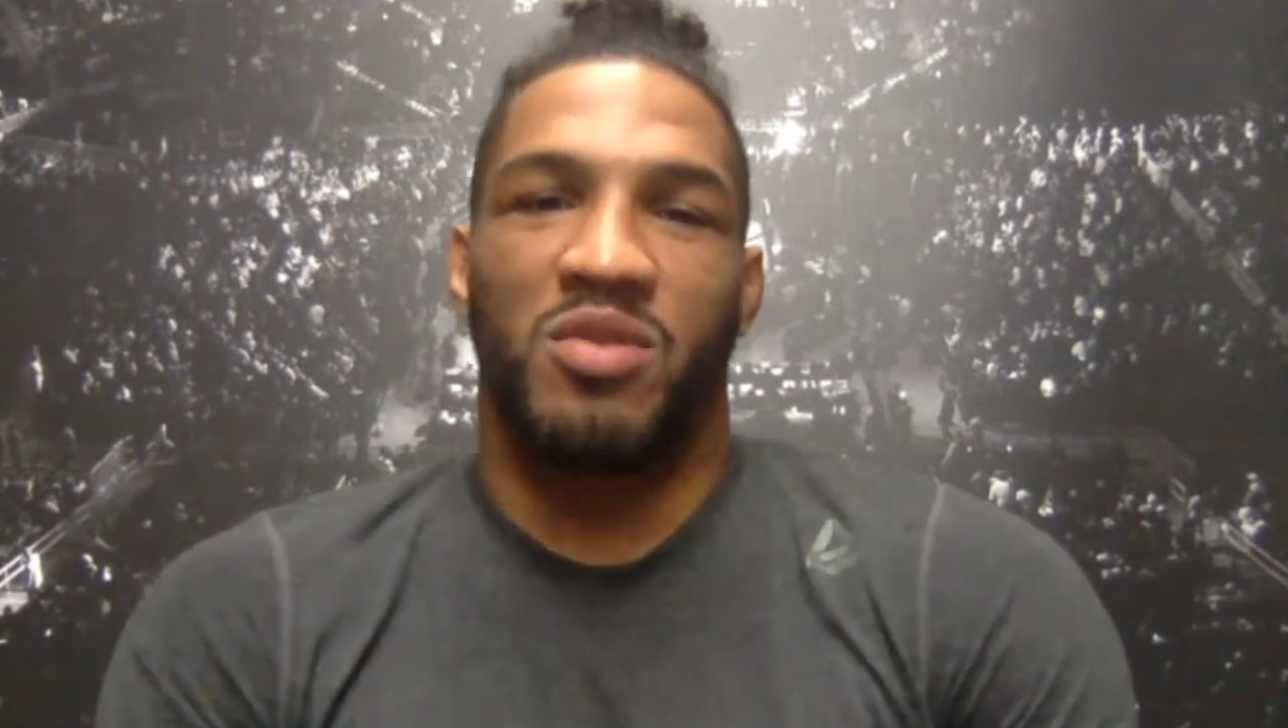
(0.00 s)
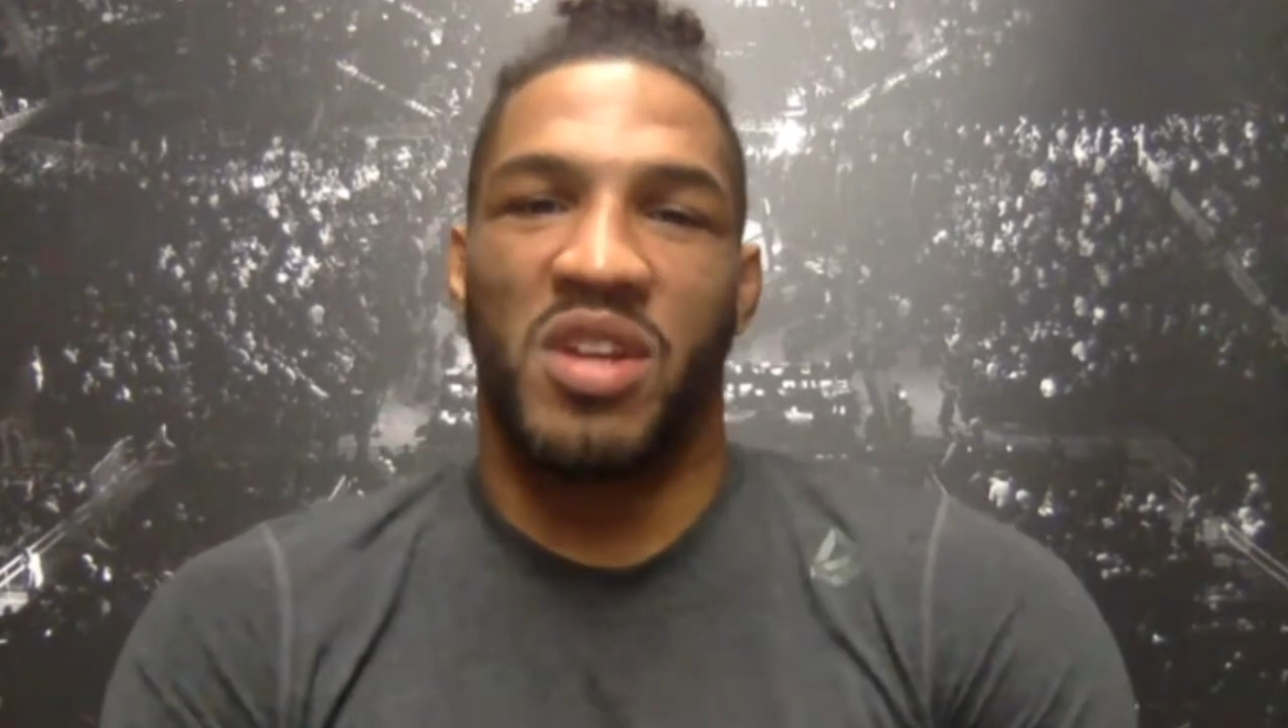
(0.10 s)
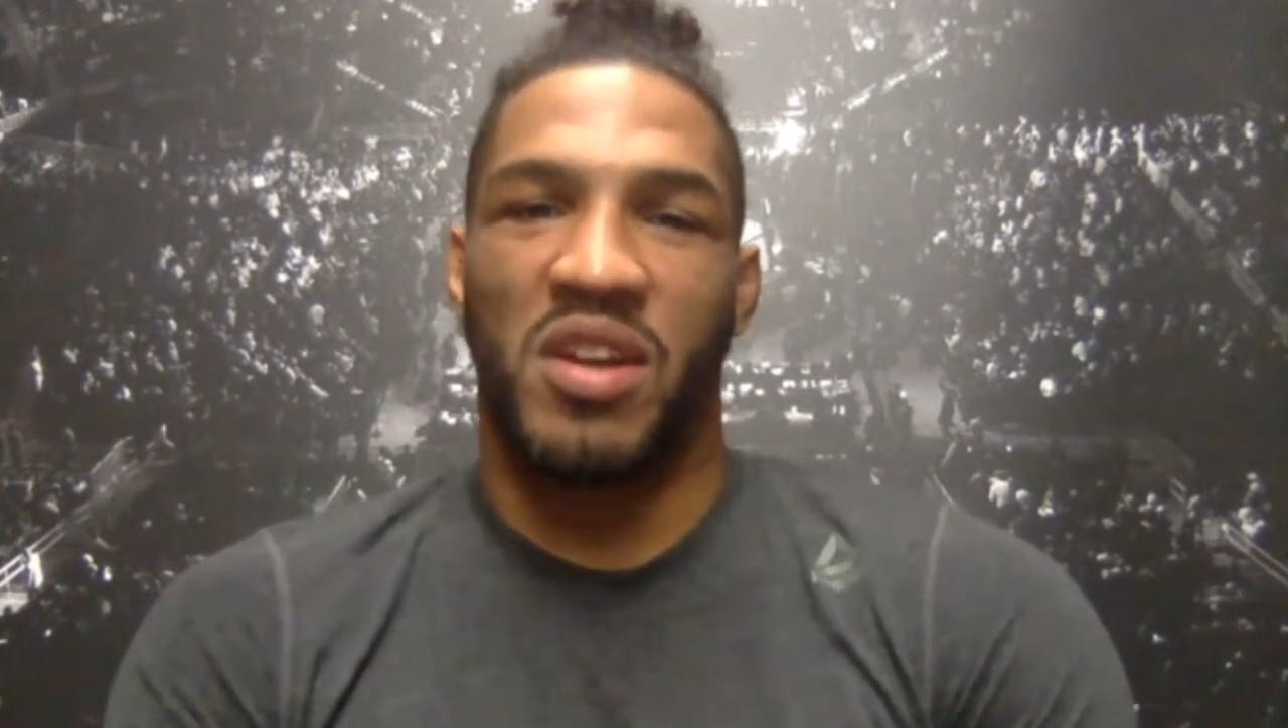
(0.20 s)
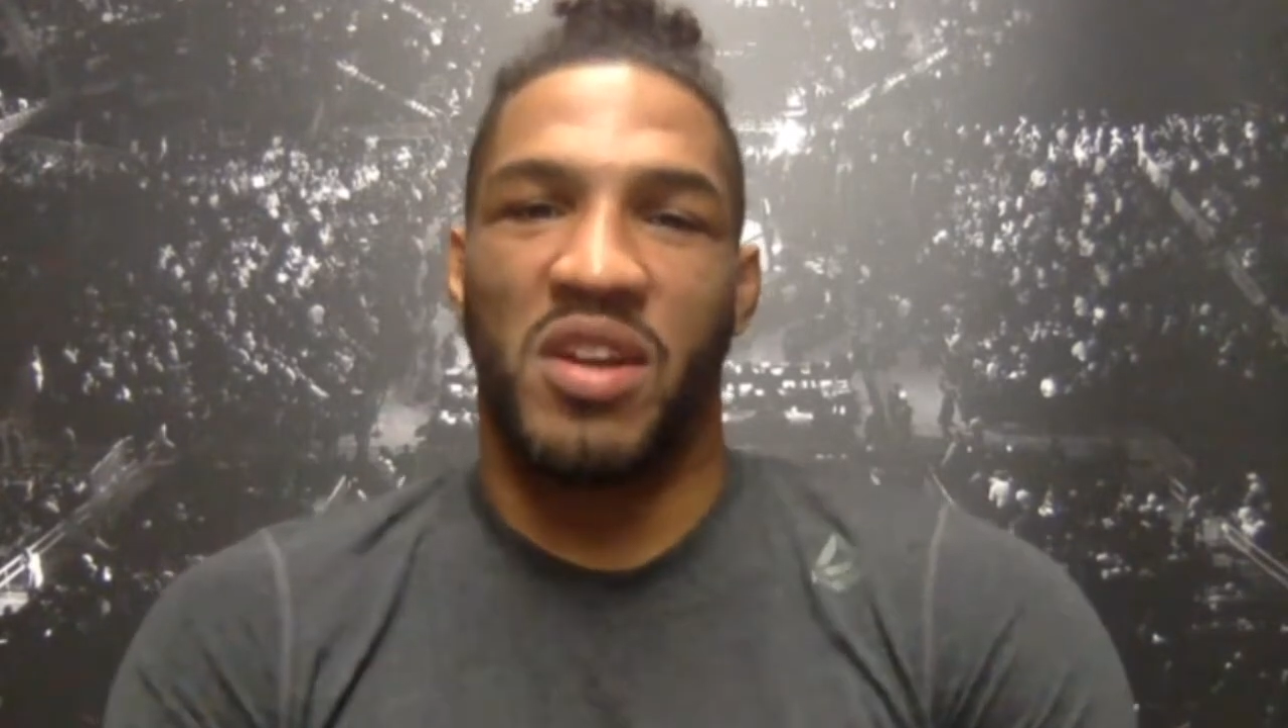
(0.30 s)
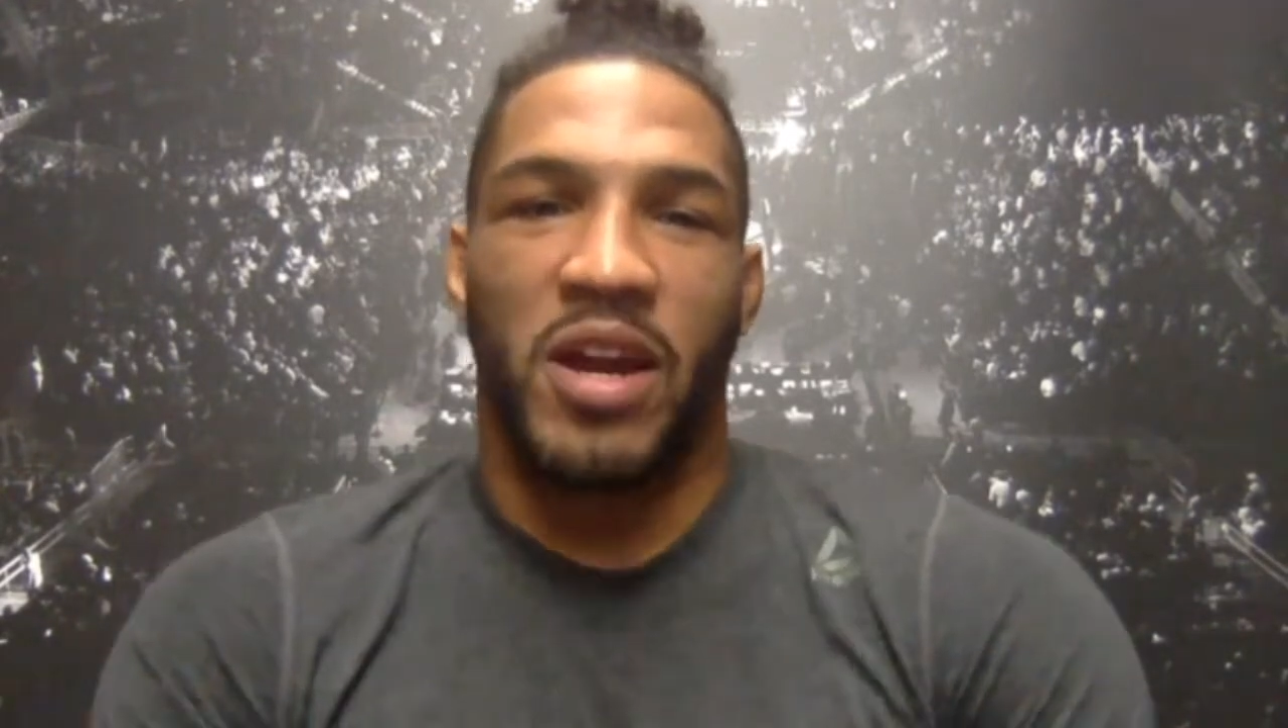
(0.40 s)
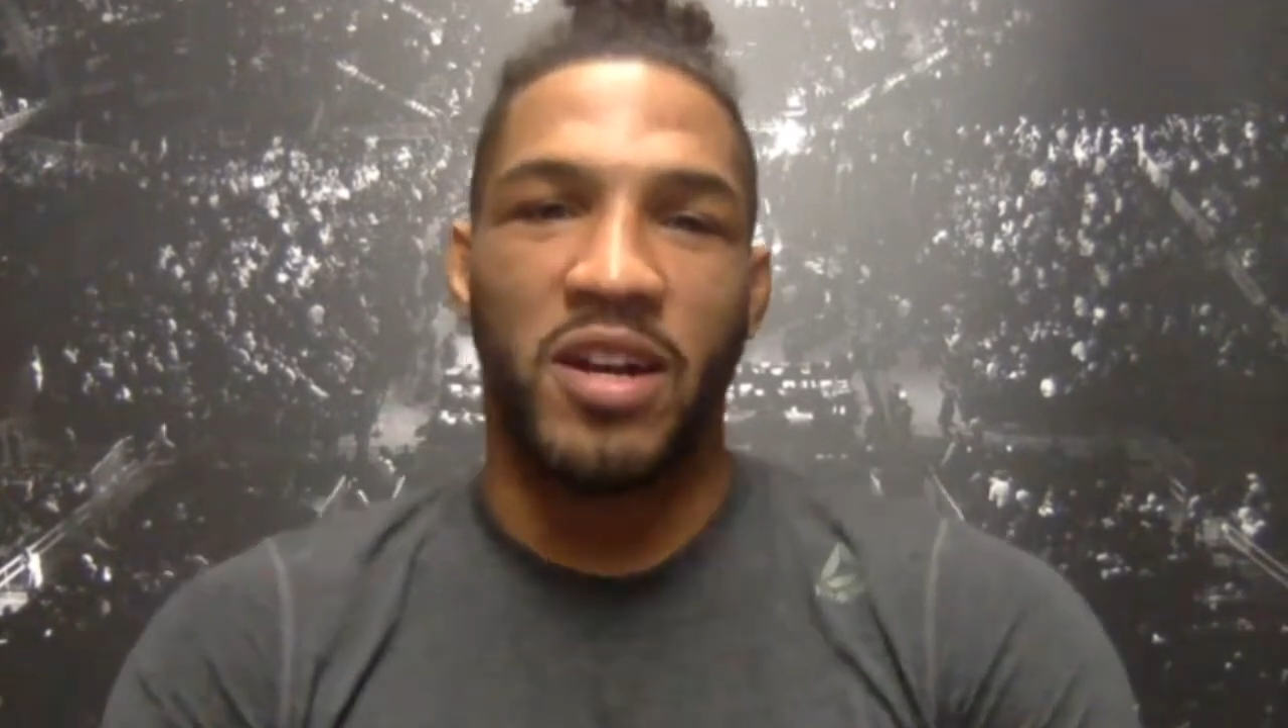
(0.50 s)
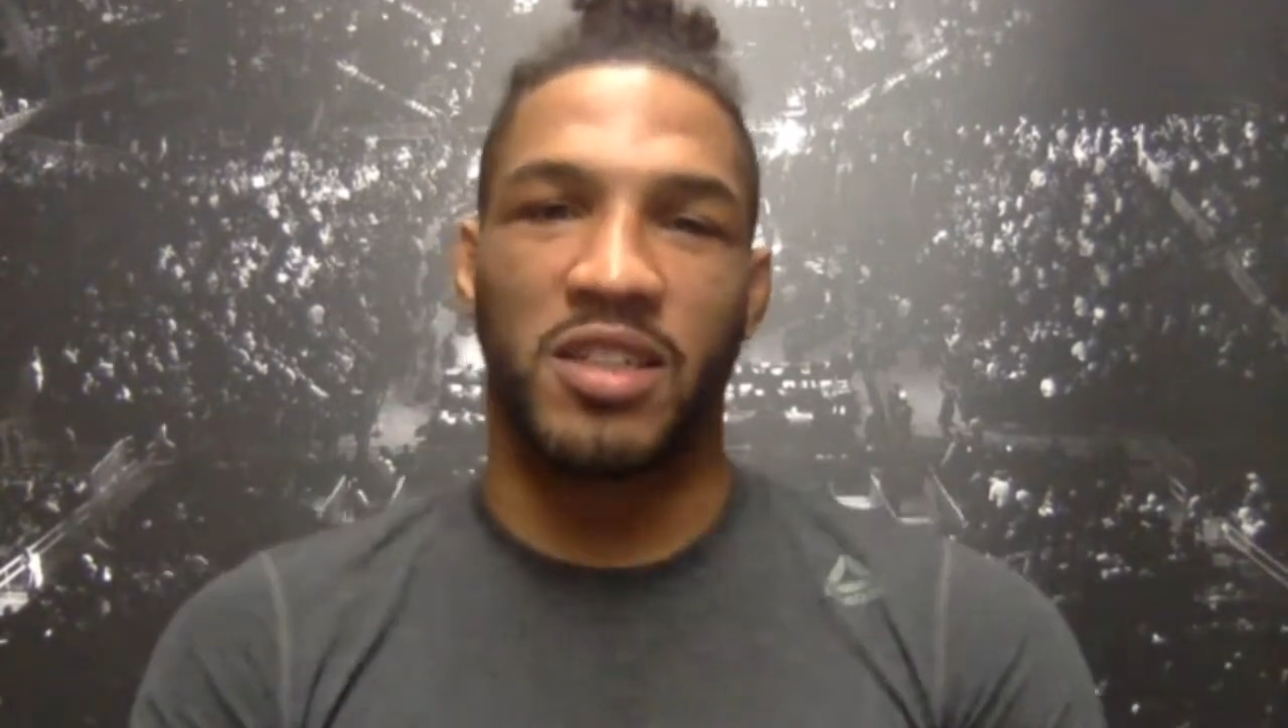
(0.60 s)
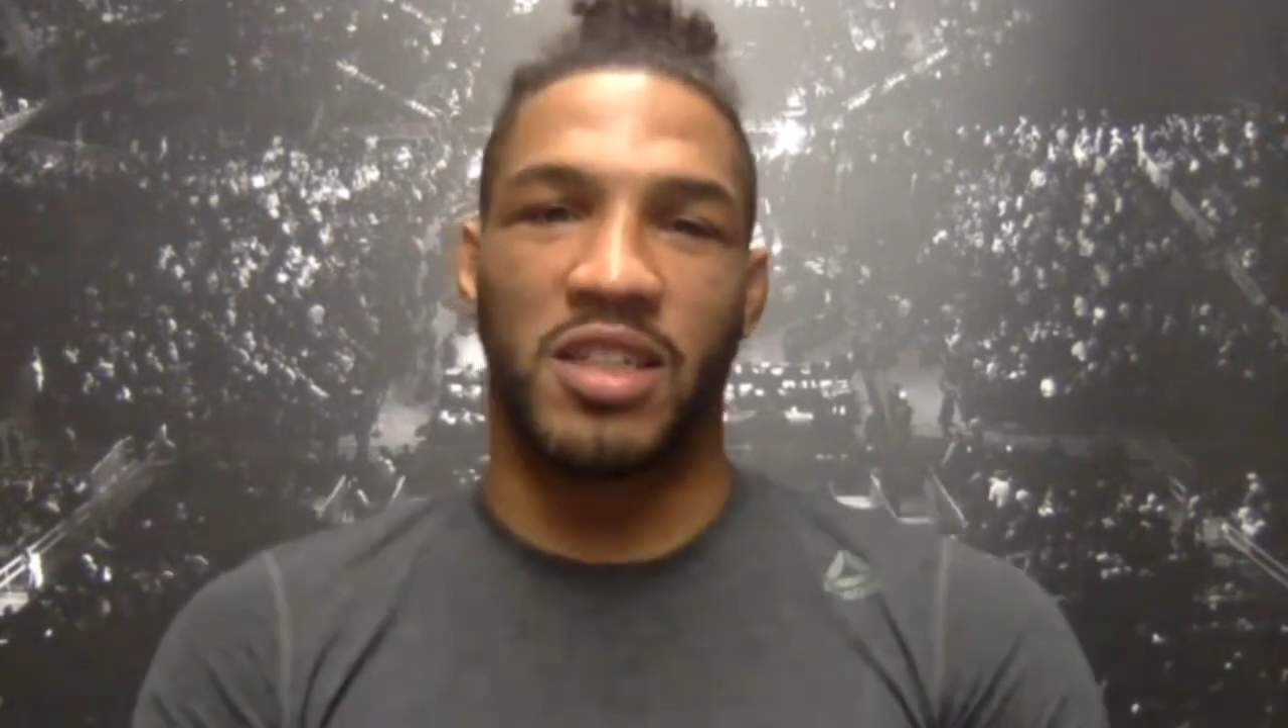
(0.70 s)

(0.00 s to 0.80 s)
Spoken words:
different